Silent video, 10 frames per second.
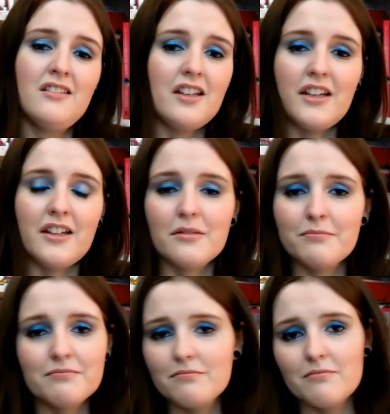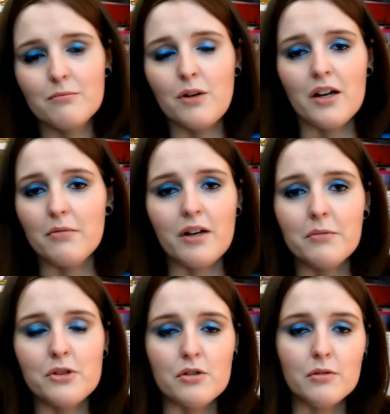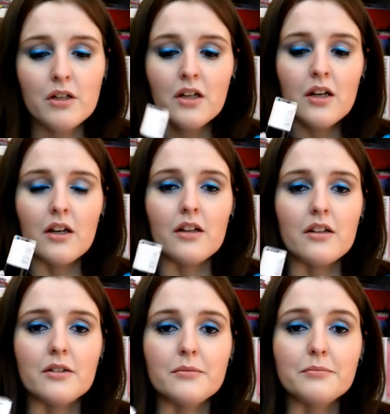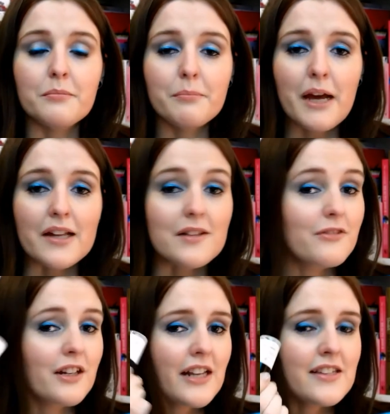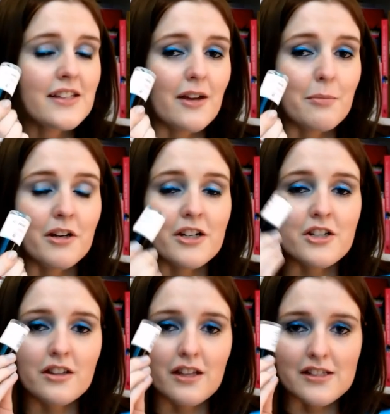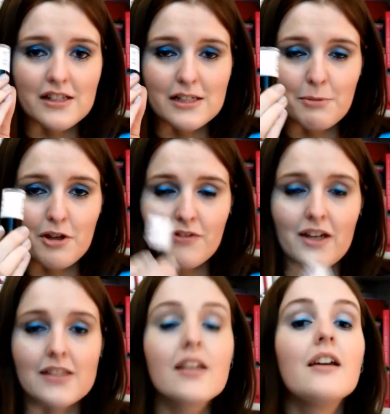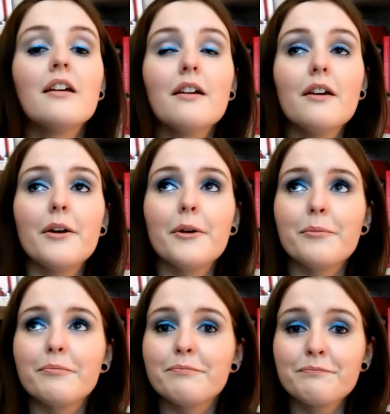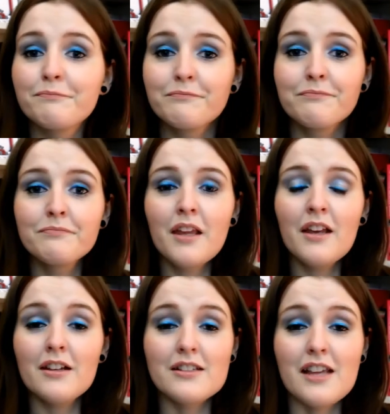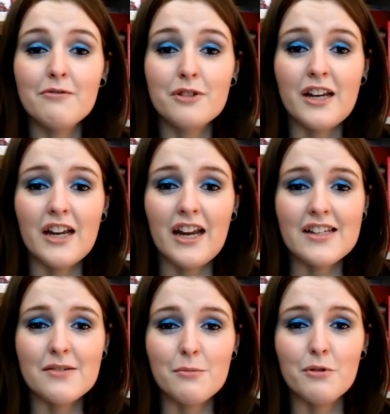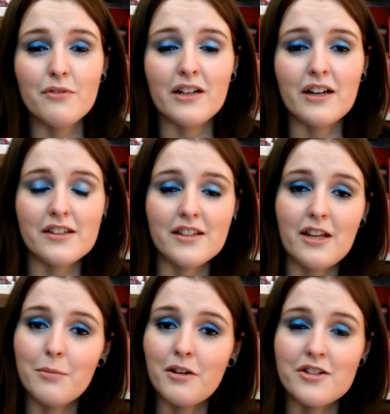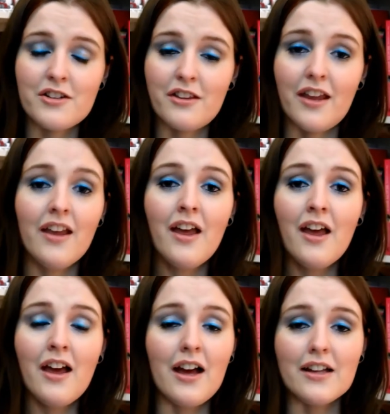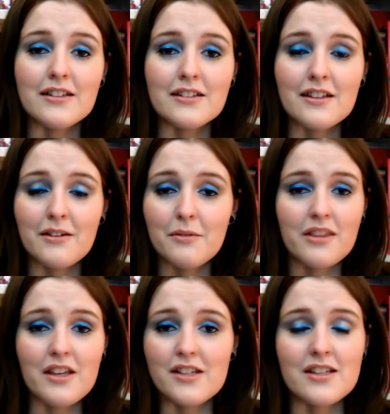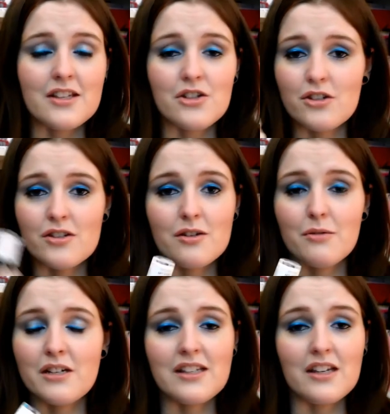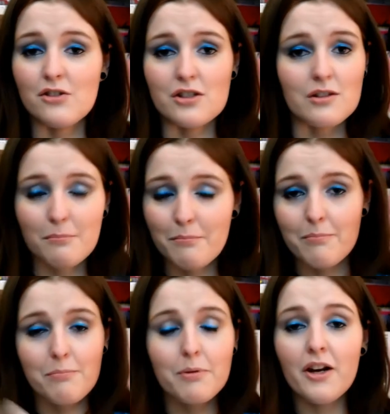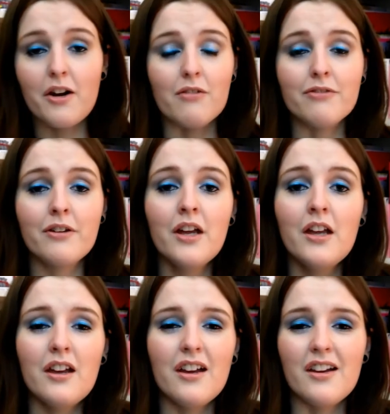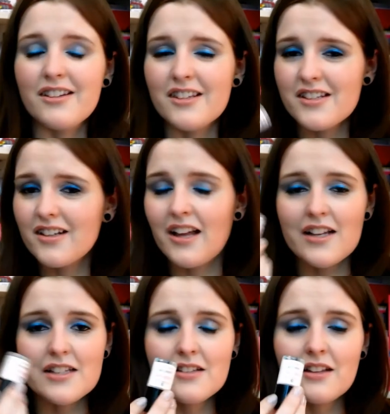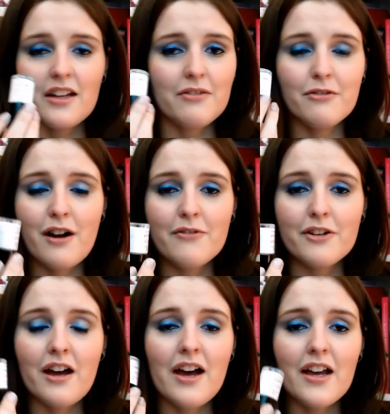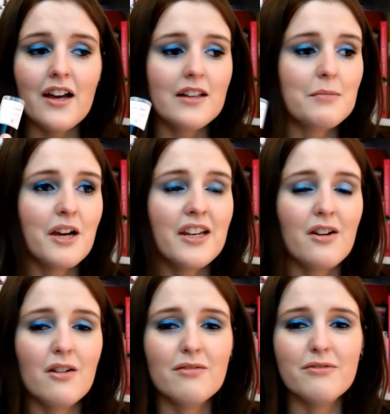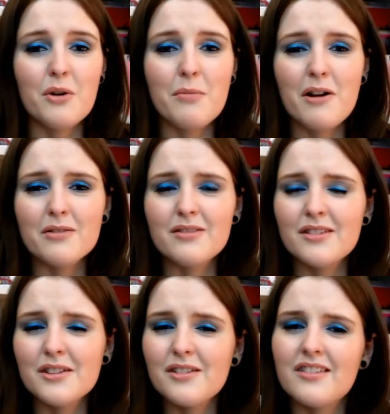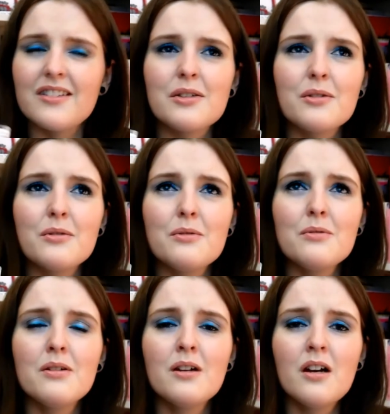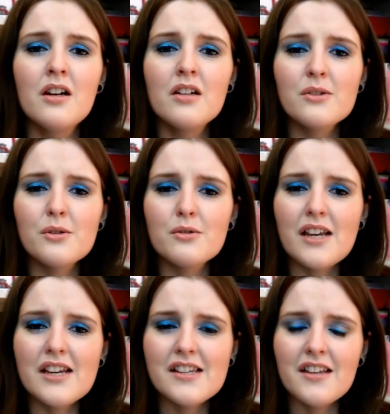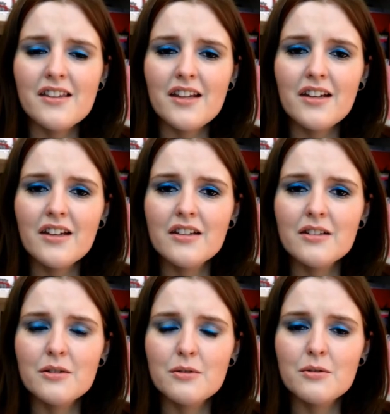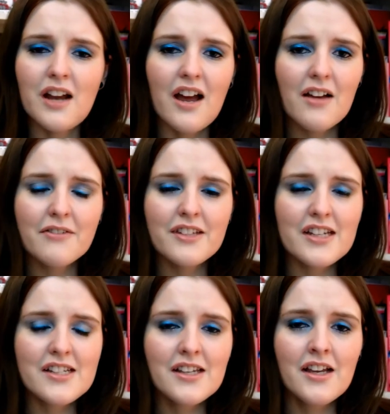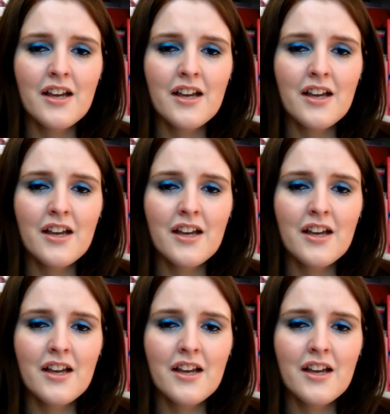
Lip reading: like why would you? But for glitter nail polish, this is perfect, because everyone hates removing glitter nail polish, don't they? And with this, it's just so easy, just pull it off. It doesn't last like forever. I had mine on for about two days, I think, 2.5 days.